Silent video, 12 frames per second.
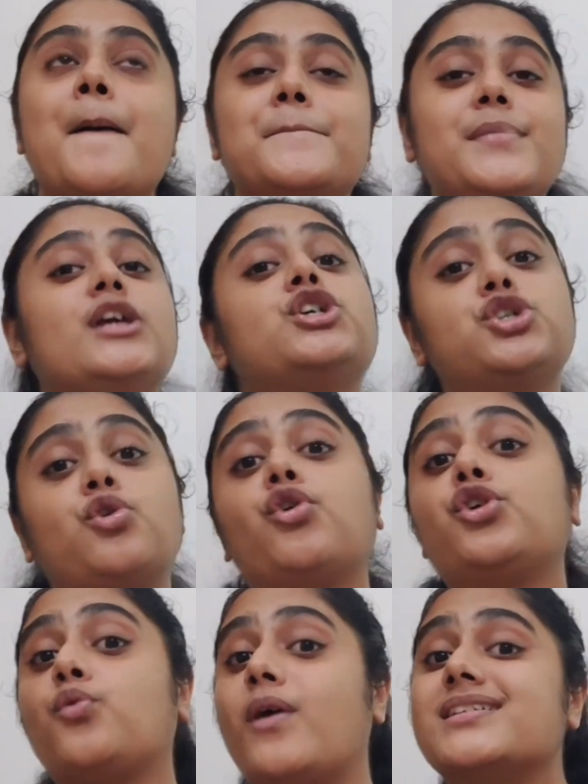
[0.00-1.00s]
make sure
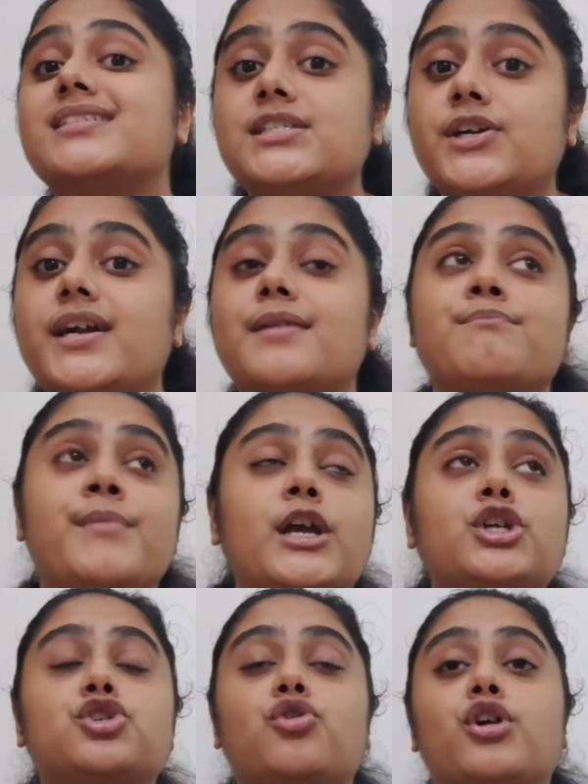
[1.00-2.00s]
to answer it, make
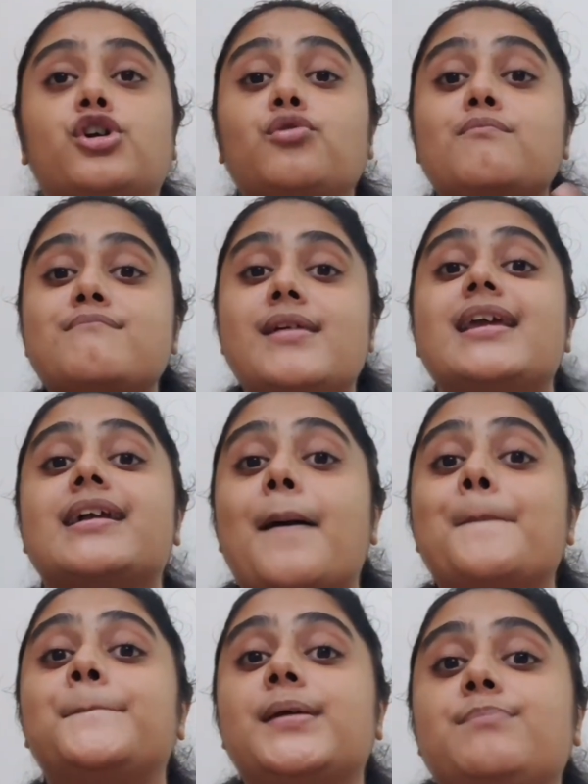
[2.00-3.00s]
sure to make
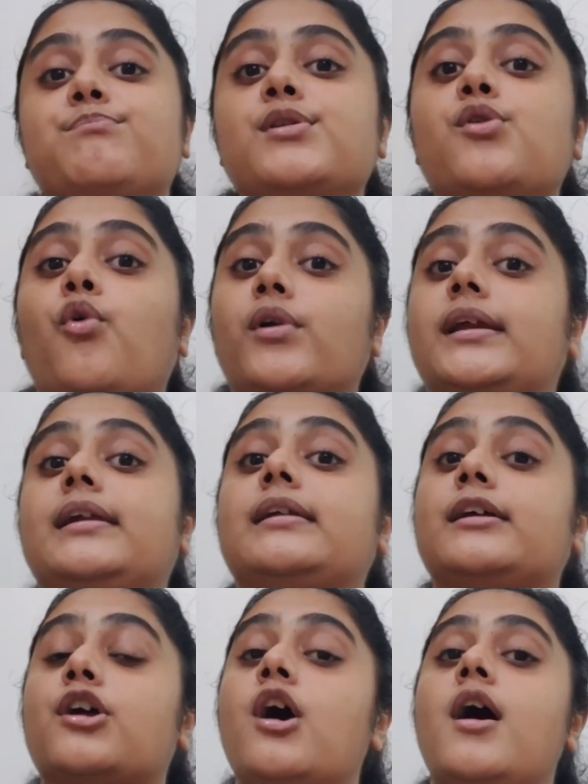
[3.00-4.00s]
people
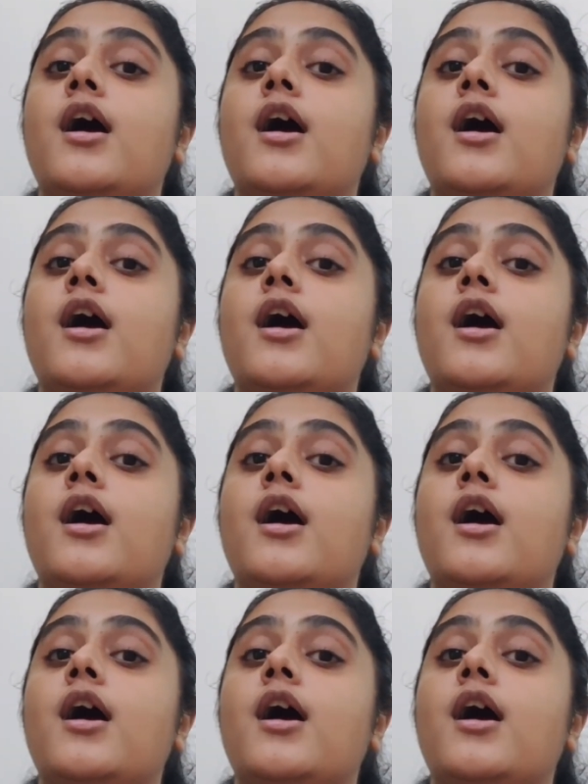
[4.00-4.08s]
oriented